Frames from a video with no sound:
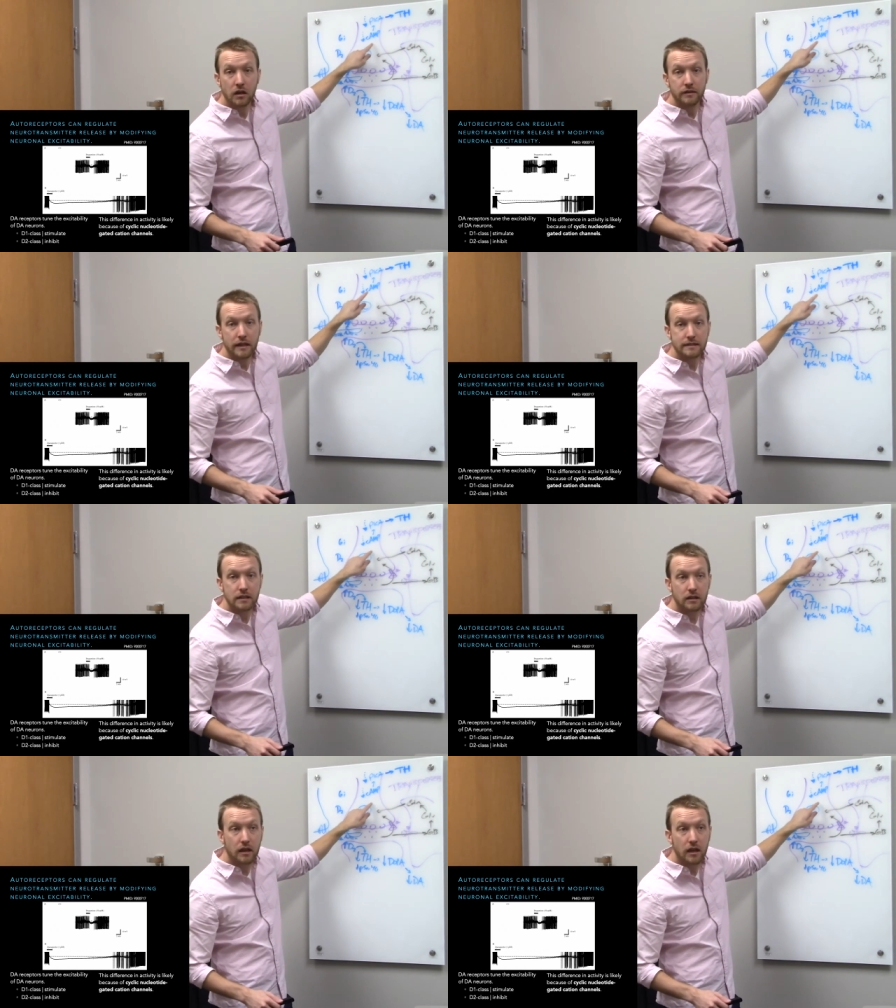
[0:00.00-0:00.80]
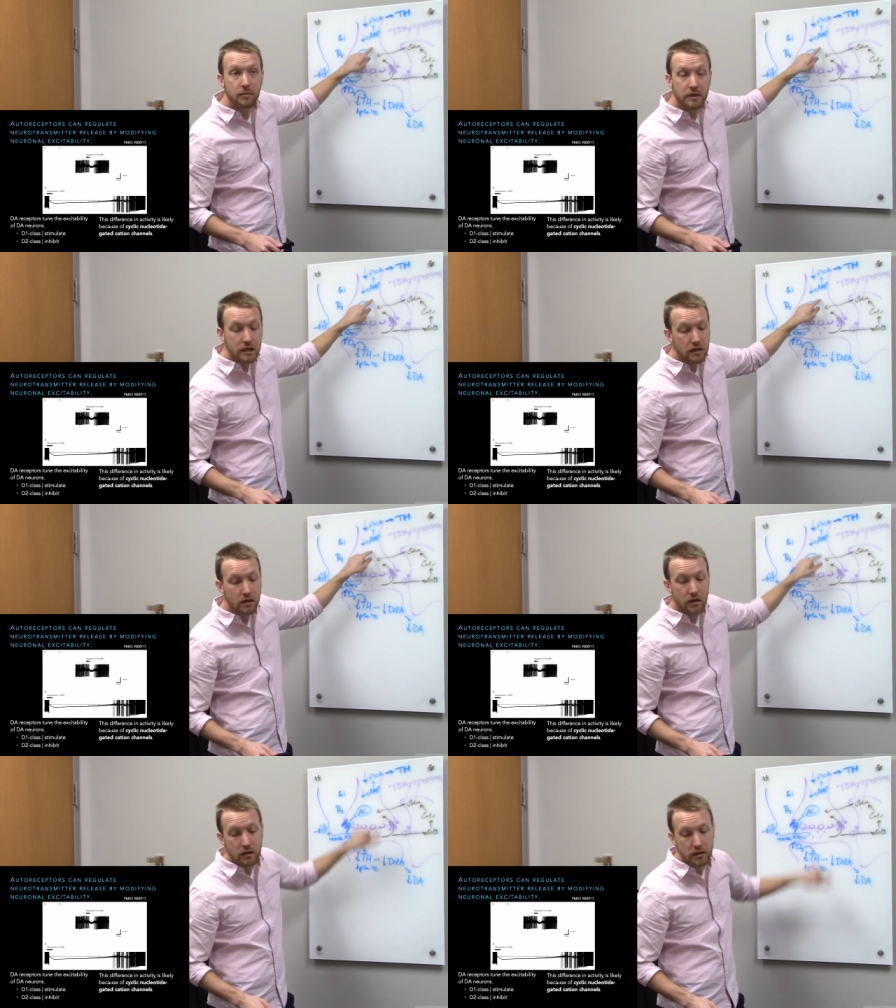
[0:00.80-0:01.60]
That cyclic AMP
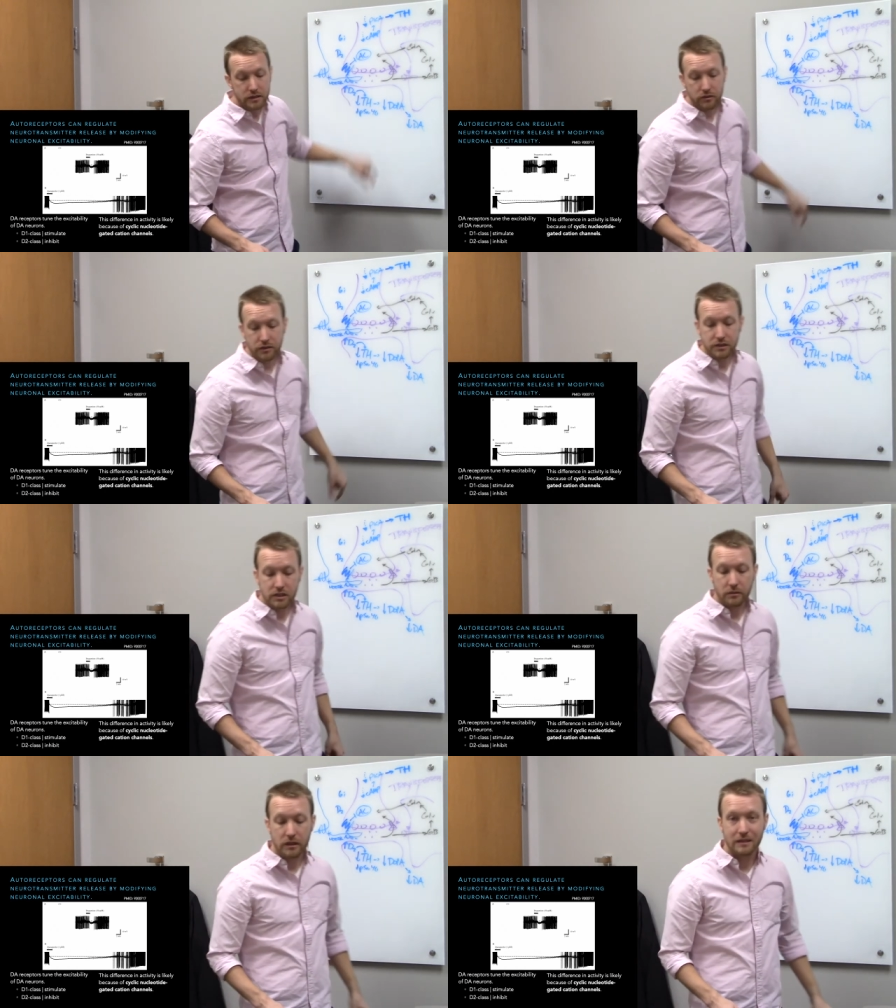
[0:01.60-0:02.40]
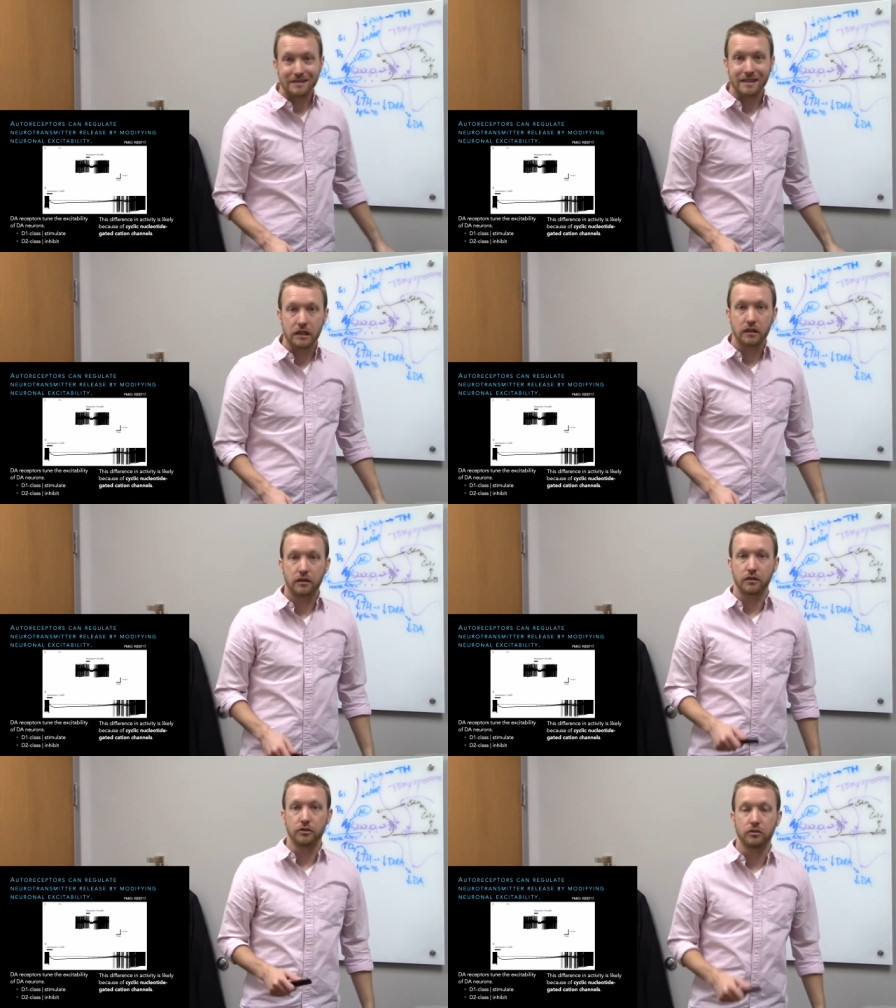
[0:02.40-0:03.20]
is going to stimulate cyclic
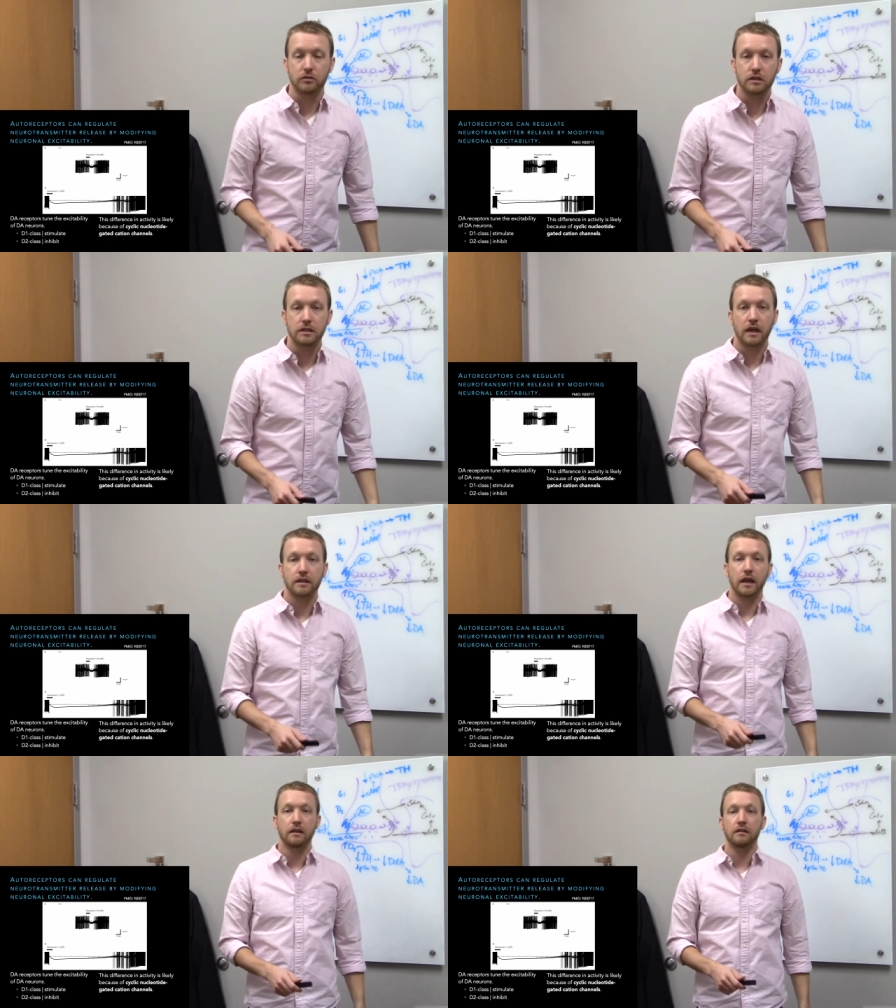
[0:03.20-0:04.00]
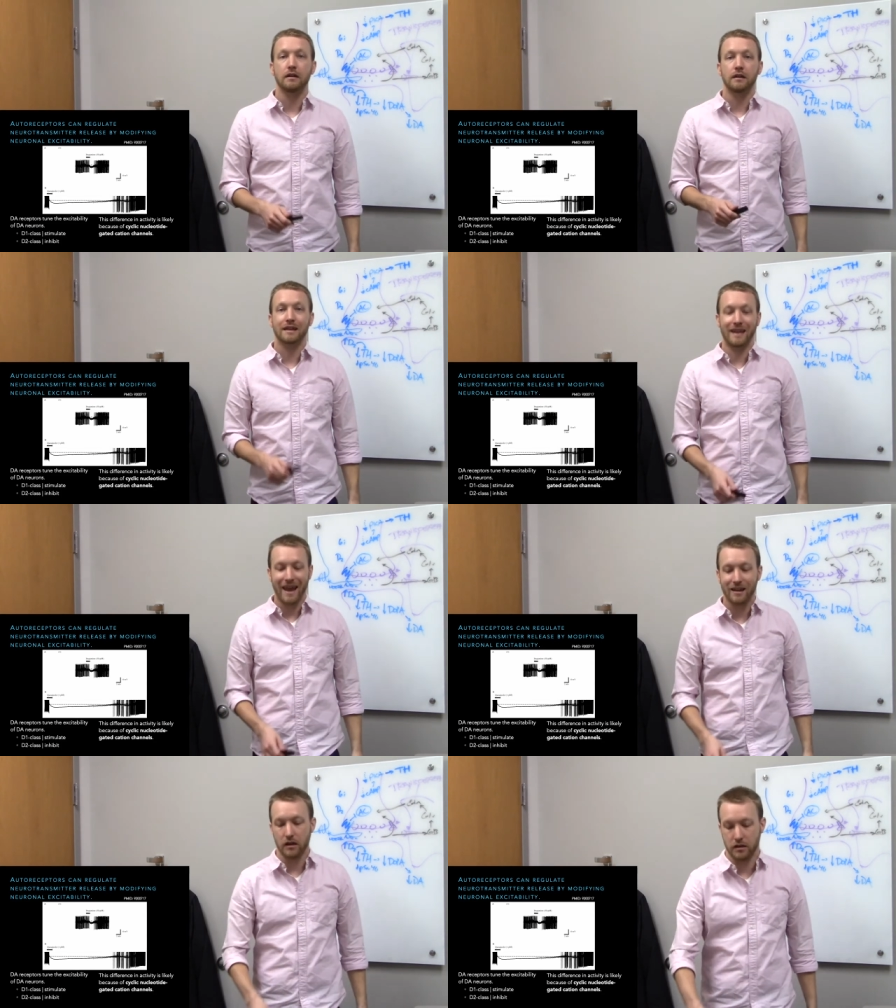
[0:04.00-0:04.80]
nucleotide-gated
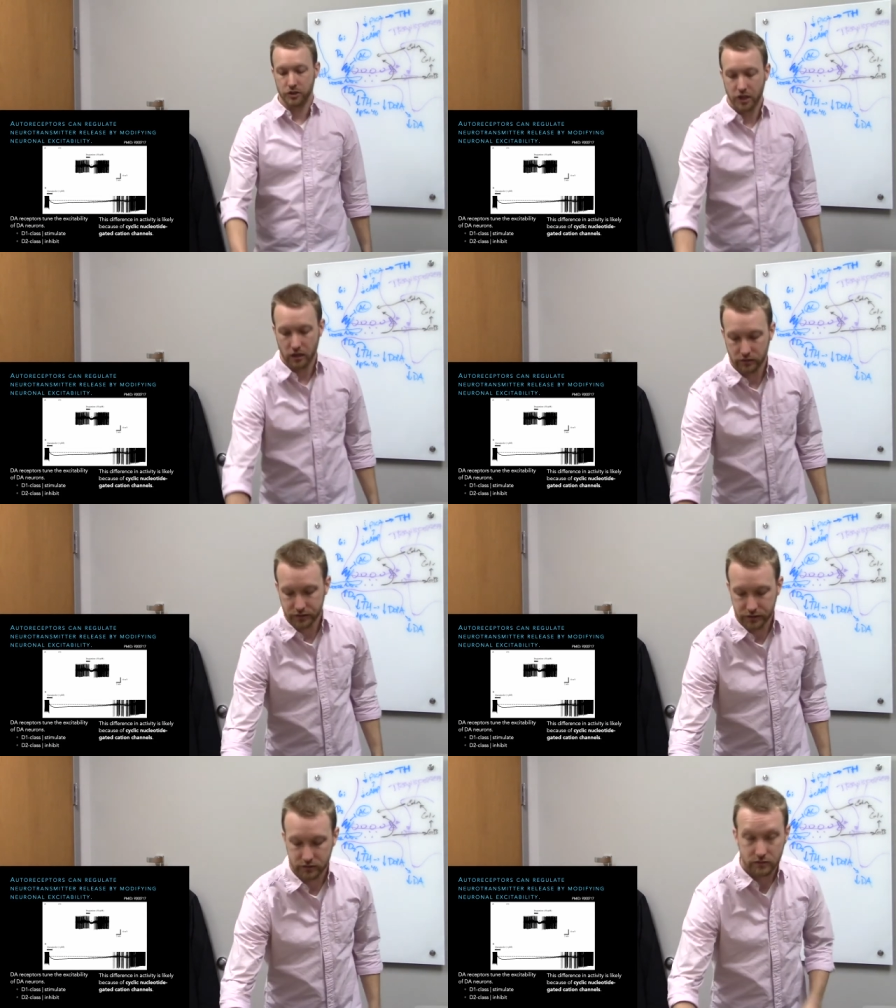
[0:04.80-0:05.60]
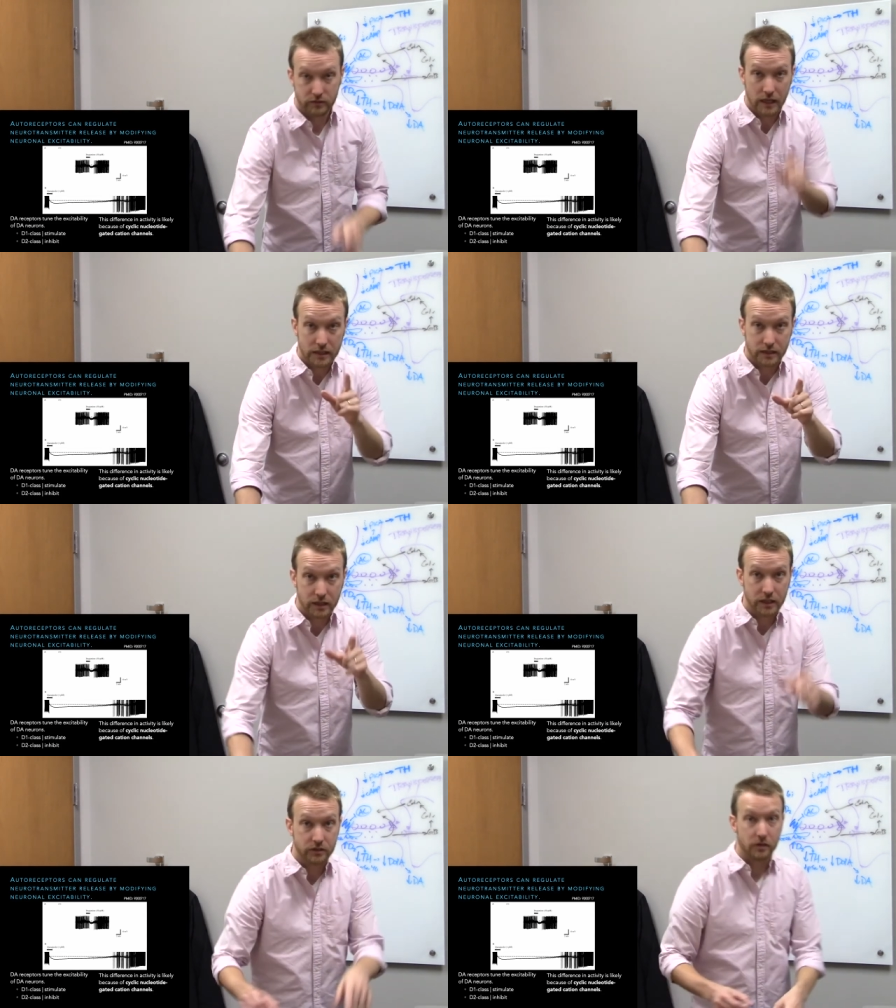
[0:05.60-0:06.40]
cation channels. That's the
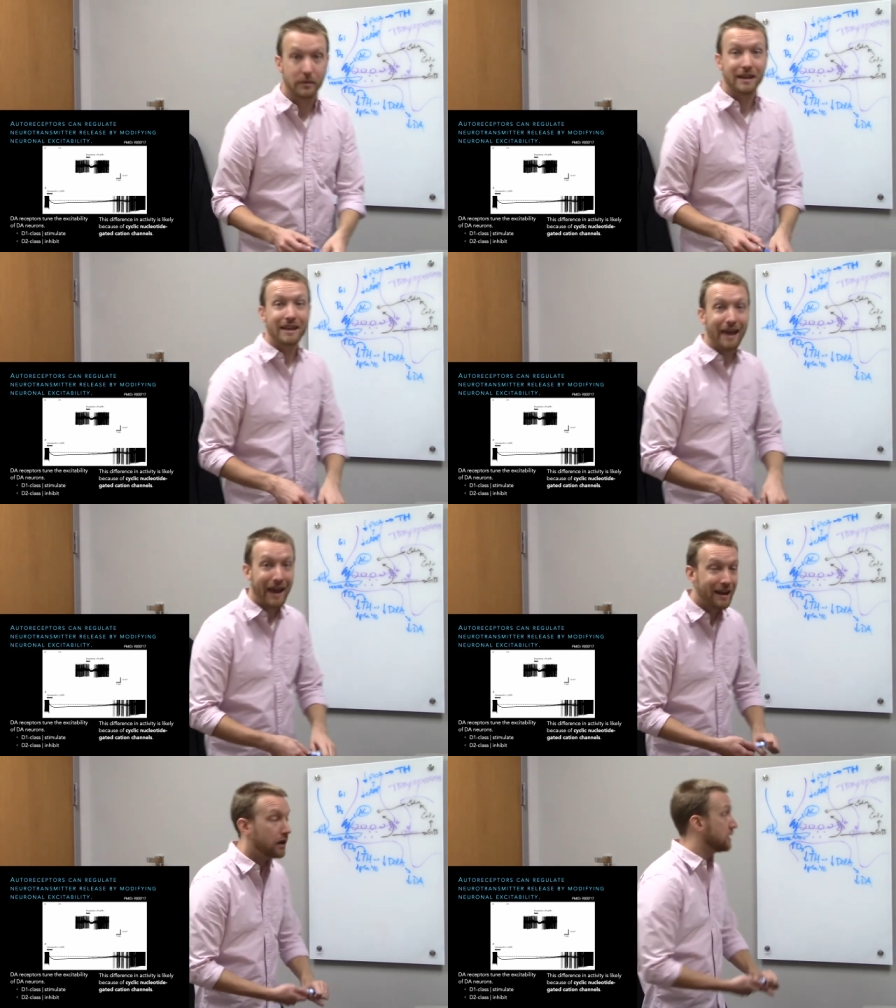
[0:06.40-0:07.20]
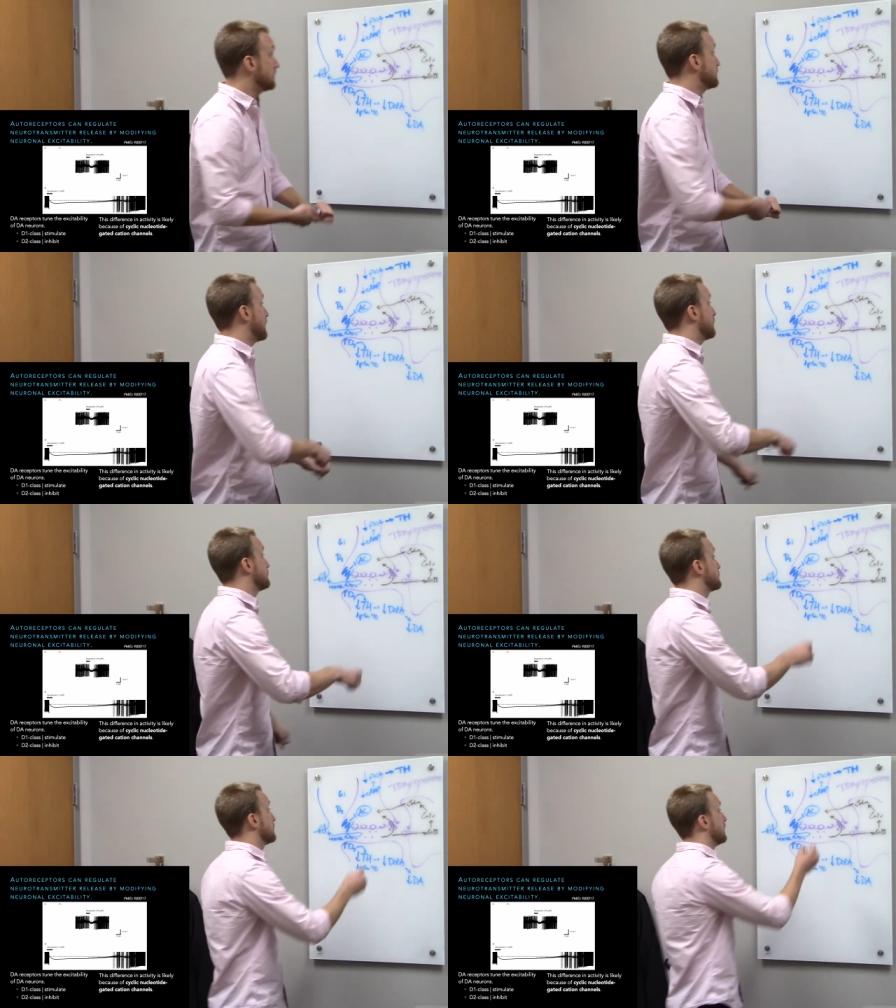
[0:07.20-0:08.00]
key term, cation
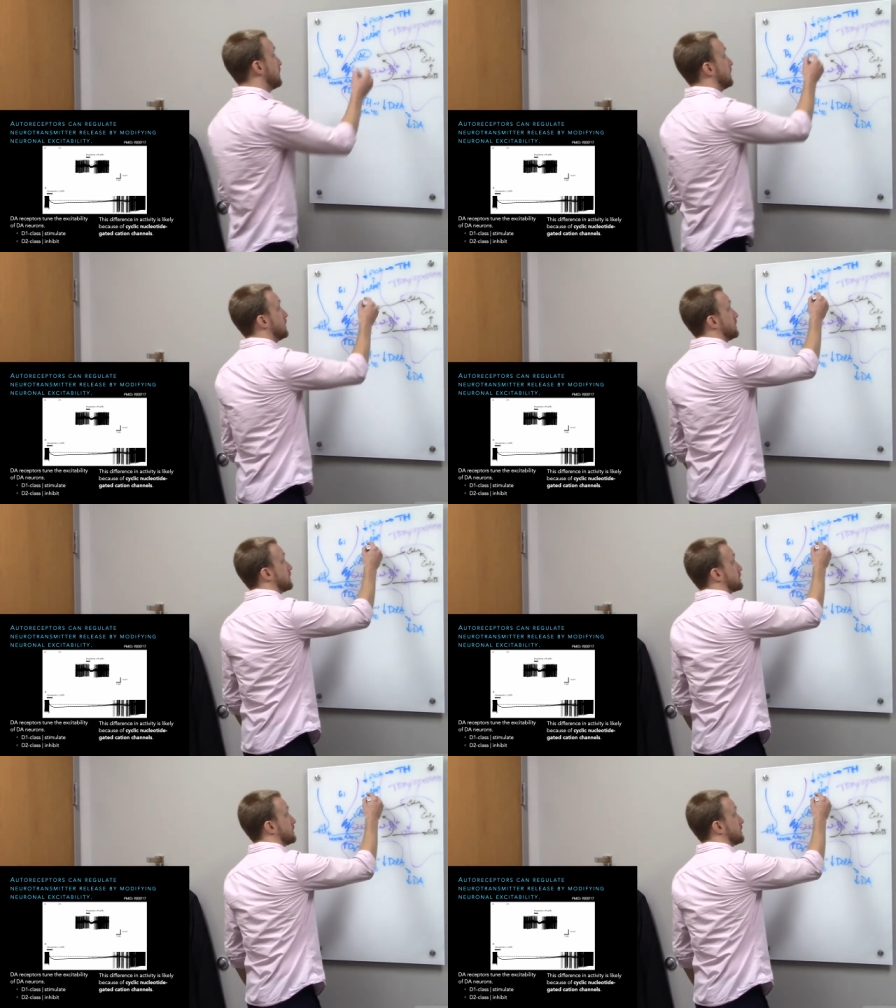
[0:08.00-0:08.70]
channels. So